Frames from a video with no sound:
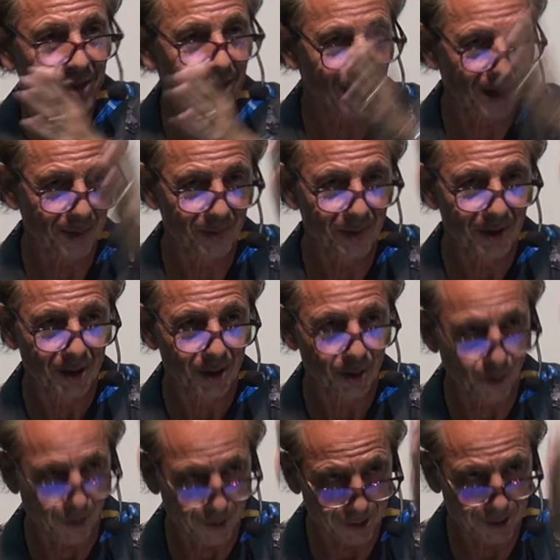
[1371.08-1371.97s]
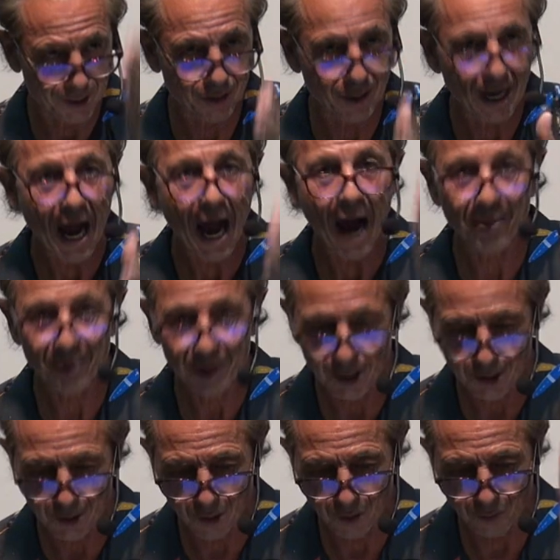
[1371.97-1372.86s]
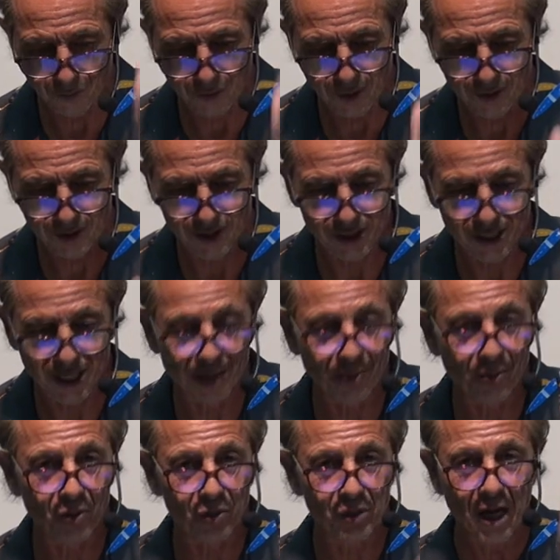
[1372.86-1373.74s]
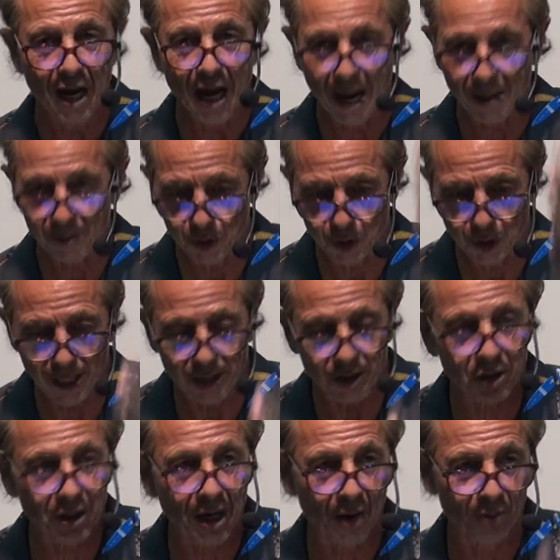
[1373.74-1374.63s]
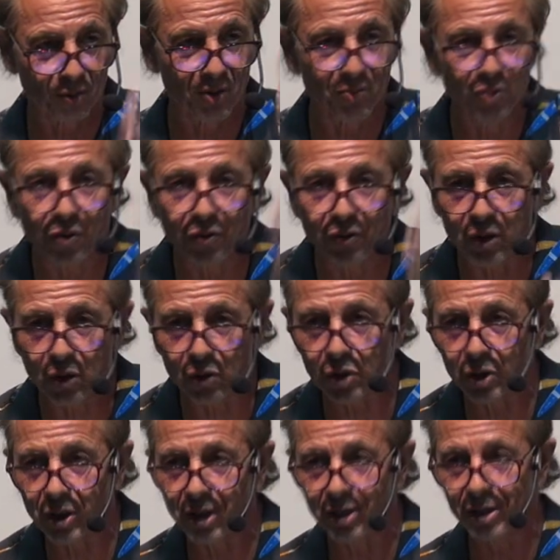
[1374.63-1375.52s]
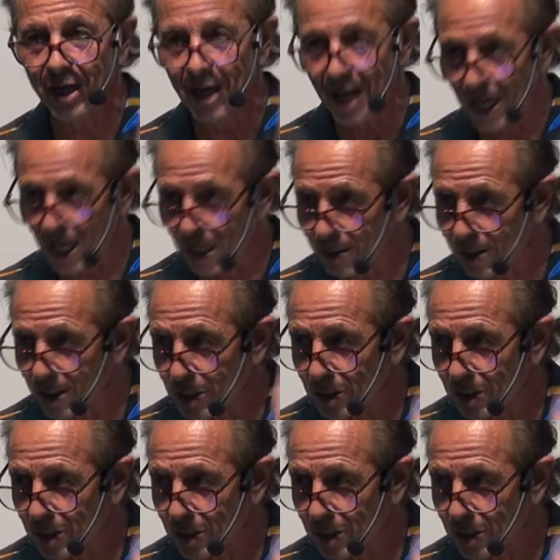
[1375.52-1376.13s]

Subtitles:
said, I'm going to tear it. I'm kicking over the tables. I'm changing. I'm removing their seats. And I'm going to